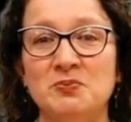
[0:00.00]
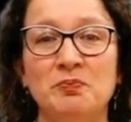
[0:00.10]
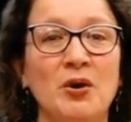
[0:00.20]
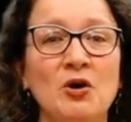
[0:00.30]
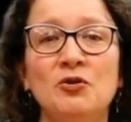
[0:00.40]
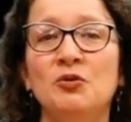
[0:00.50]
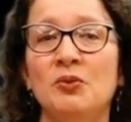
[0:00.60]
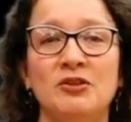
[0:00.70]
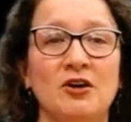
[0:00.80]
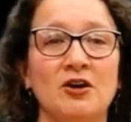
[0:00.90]
both
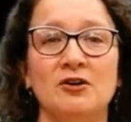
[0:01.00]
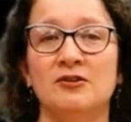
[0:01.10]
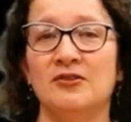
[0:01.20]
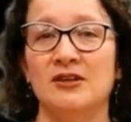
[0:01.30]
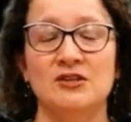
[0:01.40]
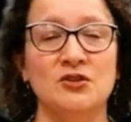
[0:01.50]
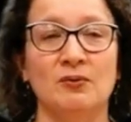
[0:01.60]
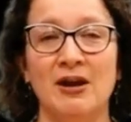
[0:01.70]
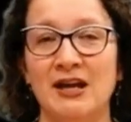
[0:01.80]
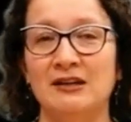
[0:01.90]
with art that is
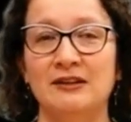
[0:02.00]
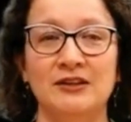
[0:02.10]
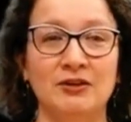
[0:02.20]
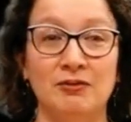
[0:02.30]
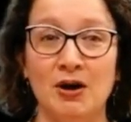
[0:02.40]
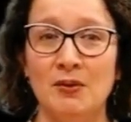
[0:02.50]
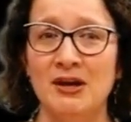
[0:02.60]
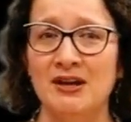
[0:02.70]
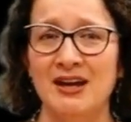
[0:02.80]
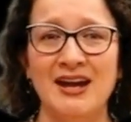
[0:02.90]
grandly
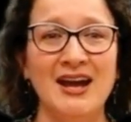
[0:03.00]
heroic